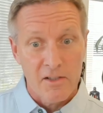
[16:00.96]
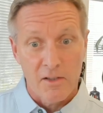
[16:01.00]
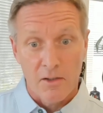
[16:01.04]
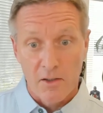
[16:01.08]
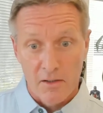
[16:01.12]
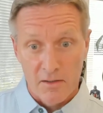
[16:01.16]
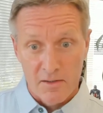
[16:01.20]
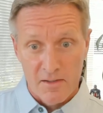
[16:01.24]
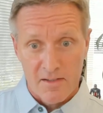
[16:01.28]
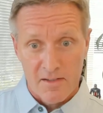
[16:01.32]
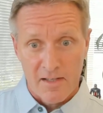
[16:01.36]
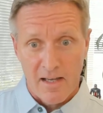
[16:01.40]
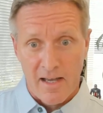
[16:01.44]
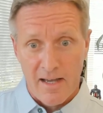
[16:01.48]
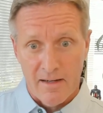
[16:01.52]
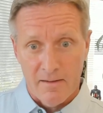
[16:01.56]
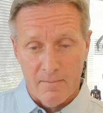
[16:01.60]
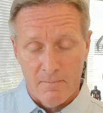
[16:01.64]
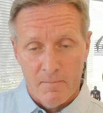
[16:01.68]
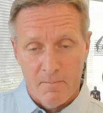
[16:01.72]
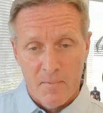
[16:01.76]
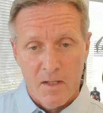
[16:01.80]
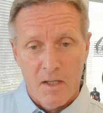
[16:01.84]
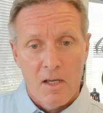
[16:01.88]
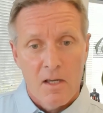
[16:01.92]
that's a good
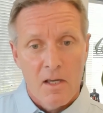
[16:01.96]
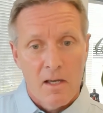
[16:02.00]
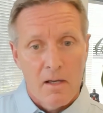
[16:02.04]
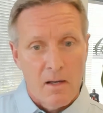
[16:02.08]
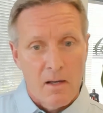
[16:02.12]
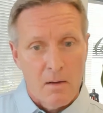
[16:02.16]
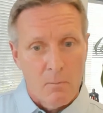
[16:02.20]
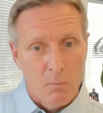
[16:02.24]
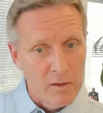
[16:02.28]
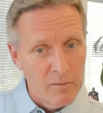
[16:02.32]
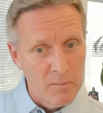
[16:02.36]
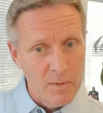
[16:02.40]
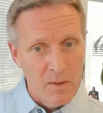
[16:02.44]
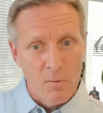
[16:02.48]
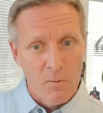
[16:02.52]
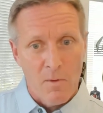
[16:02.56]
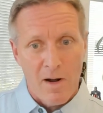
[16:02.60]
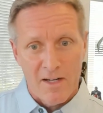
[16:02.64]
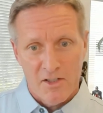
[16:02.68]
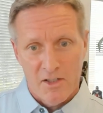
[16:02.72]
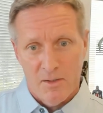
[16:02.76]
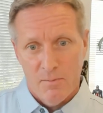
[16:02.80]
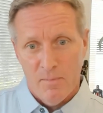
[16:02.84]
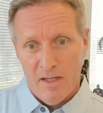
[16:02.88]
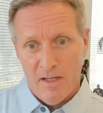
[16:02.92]
sign. We've been
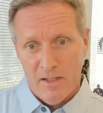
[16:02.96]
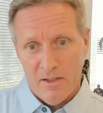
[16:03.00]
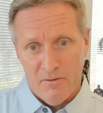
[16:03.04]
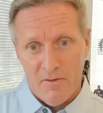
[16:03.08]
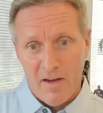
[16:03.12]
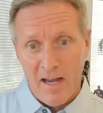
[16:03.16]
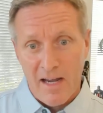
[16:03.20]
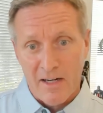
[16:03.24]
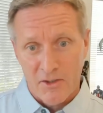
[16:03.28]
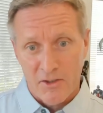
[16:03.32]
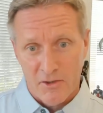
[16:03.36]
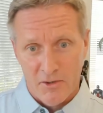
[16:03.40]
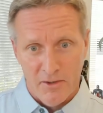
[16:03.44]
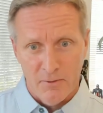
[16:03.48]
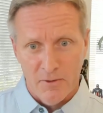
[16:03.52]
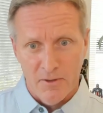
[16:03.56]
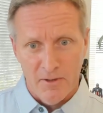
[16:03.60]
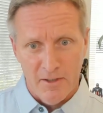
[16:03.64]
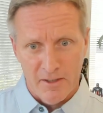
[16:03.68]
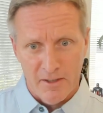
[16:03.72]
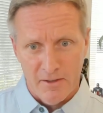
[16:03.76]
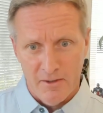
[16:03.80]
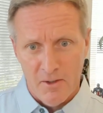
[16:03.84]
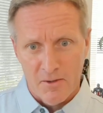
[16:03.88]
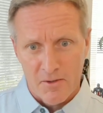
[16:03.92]
watching manufacturing
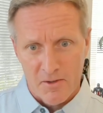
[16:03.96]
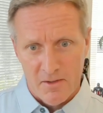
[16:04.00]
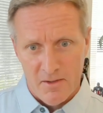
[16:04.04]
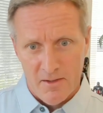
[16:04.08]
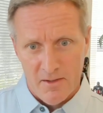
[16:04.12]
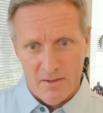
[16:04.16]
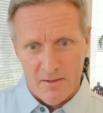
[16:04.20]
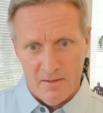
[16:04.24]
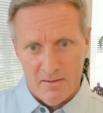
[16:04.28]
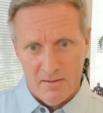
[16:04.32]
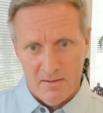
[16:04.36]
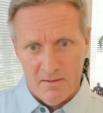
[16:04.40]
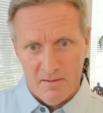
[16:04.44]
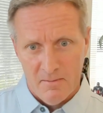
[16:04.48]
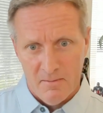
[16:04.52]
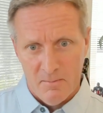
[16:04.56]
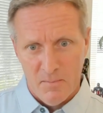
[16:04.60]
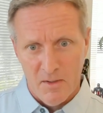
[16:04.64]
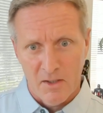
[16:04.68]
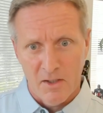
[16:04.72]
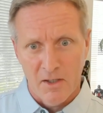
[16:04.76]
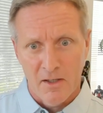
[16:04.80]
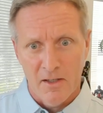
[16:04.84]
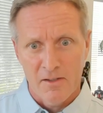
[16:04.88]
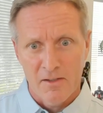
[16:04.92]
really closely.
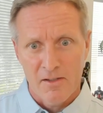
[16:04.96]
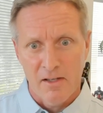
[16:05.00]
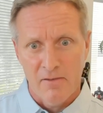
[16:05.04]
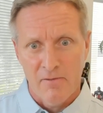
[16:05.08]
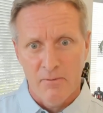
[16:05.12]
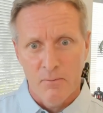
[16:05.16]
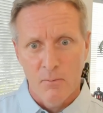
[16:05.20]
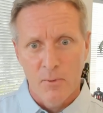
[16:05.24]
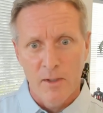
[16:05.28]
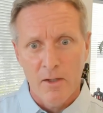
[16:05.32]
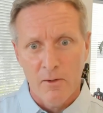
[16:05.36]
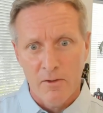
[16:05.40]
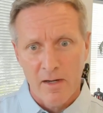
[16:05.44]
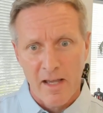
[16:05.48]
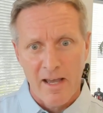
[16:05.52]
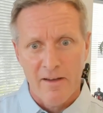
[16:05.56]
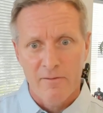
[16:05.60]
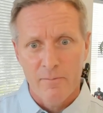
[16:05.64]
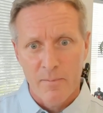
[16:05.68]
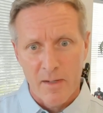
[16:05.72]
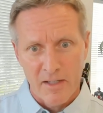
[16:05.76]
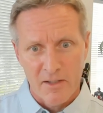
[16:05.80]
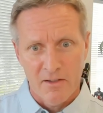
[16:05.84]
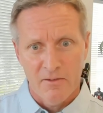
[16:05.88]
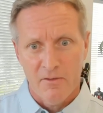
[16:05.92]
Because if we don't
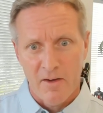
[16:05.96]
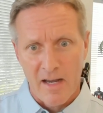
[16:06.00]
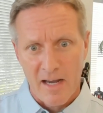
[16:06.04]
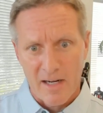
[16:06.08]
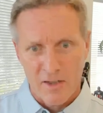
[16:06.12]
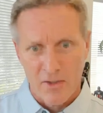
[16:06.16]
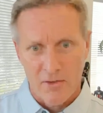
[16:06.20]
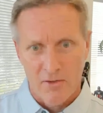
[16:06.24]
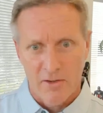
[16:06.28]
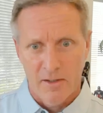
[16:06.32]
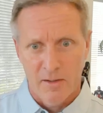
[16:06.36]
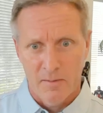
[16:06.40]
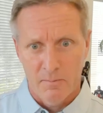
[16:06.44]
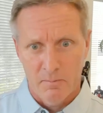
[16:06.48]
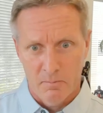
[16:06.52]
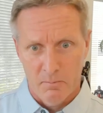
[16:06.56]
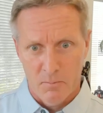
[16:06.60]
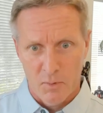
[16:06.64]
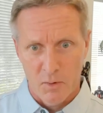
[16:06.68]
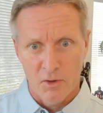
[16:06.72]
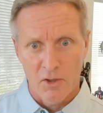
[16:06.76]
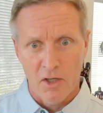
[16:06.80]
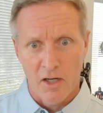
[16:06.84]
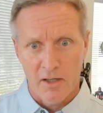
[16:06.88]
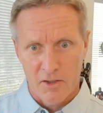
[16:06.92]
have manufacturing
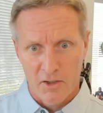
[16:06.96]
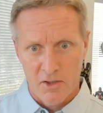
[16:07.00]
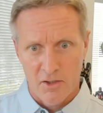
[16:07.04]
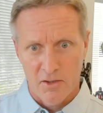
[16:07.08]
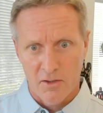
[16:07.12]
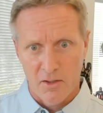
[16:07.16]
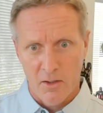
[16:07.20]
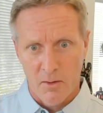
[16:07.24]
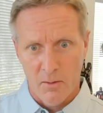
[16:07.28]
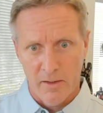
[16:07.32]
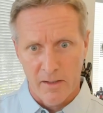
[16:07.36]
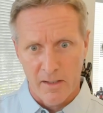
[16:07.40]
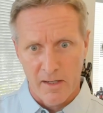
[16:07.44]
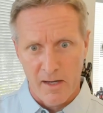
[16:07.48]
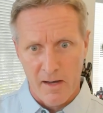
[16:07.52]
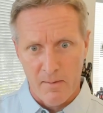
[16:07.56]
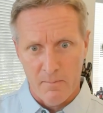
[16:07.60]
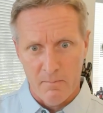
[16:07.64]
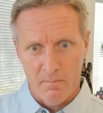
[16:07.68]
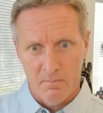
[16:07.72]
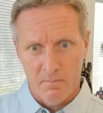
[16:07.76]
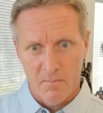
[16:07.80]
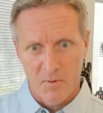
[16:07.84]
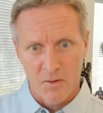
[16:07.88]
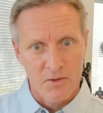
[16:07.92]
production going
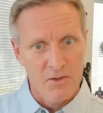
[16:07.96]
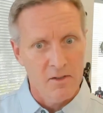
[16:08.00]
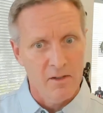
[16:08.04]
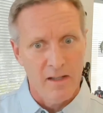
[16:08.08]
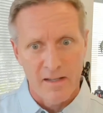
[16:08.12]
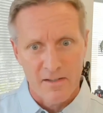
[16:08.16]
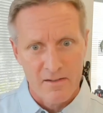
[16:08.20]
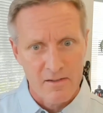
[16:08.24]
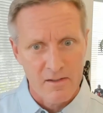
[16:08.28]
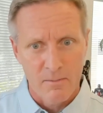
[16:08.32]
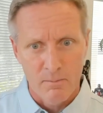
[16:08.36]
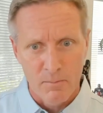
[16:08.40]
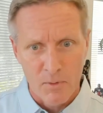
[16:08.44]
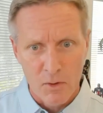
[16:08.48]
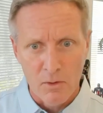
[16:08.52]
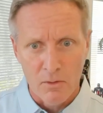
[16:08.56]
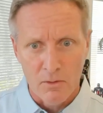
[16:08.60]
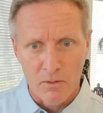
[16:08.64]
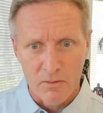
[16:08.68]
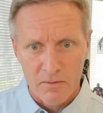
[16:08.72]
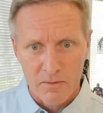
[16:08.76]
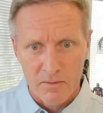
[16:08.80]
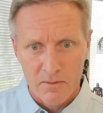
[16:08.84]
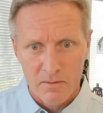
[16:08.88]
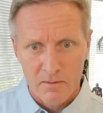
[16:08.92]
up, there's less to
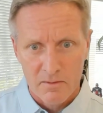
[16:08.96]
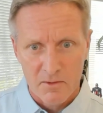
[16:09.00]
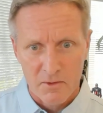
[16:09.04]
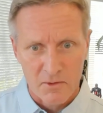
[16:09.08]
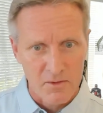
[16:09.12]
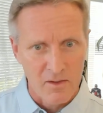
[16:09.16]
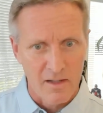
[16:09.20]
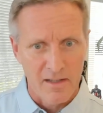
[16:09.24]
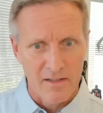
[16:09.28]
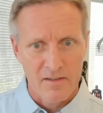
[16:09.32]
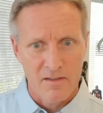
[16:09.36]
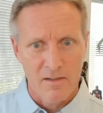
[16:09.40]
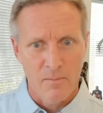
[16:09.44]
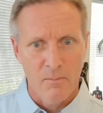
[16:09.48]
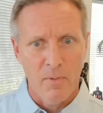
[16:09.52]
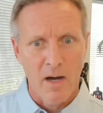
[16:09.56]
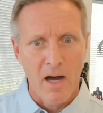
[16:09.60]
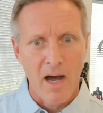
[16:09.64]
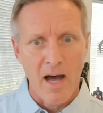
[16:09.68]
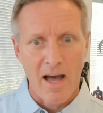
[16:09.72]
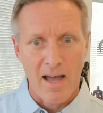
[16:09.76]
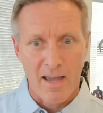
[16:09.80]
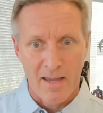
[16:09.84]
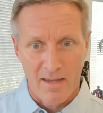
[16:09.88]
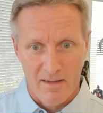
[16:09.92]
move, there's less to
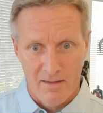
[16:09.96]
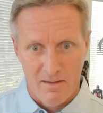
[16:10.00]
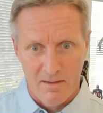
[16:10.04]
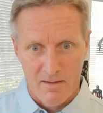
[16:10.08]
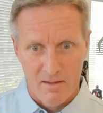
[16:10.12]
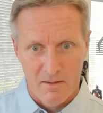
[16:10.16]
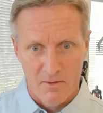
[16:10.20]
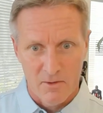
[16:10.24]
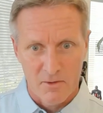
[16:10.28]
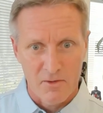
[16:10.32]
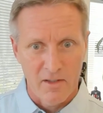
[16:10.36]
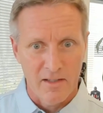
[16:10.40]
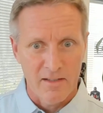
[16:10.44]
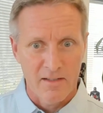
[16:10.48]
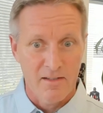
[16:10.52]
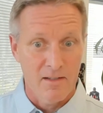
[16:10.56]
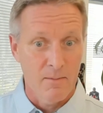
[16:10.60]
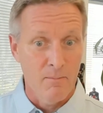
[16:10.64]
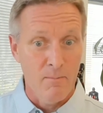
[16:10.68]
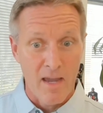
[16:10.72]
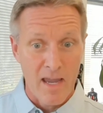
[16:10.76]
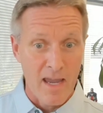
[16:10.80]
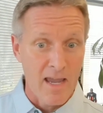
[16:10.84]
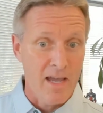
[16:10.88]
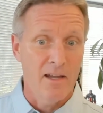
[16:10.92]
buy, there's less
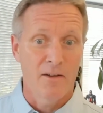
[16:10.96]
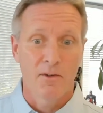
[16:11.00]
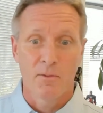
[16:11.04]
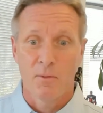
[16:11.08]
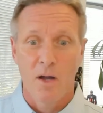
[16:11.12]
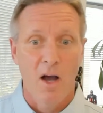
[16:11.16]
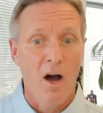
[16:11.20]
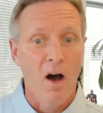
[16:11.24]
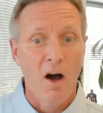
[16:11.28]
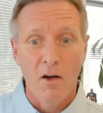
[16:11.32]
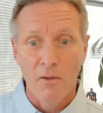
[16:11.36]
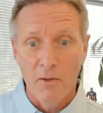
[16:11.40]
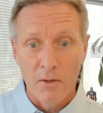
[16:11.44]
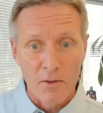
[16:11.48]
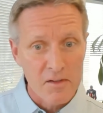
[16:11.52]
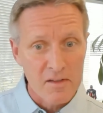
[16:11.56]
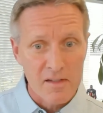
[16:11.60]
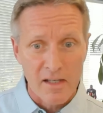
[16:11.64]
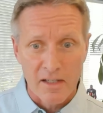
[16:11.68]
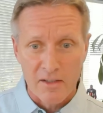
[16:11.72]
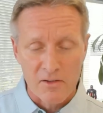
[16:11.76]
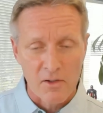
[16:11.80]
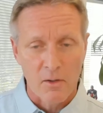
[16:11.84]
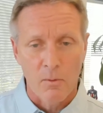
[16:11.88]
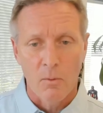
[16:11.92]
demand. All those
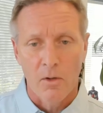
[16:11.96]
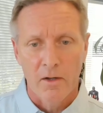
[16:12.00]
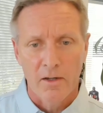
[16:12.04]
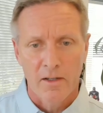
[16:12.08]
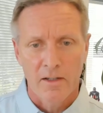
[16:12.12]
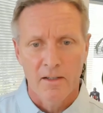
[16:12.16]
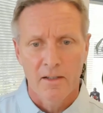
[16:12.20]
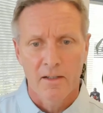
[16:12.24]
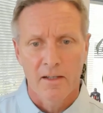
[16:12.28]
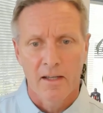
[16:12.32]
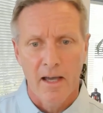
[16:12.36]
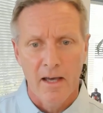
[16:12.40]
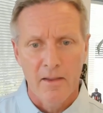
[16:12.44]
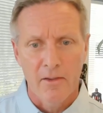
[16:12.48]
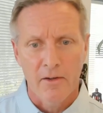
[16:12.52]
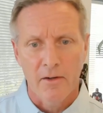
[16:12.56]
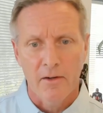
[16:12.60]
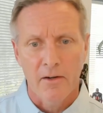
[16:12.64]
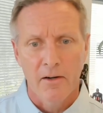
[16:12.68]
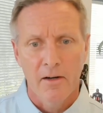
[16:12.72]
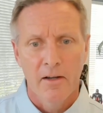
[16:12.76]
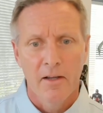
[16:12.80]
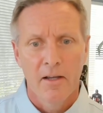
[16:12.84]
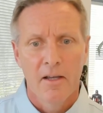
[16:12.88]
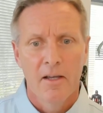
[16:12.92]
things are working
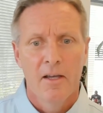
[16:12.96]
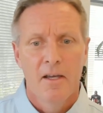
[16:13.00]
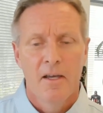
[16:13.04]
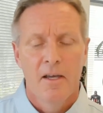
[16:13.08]
together.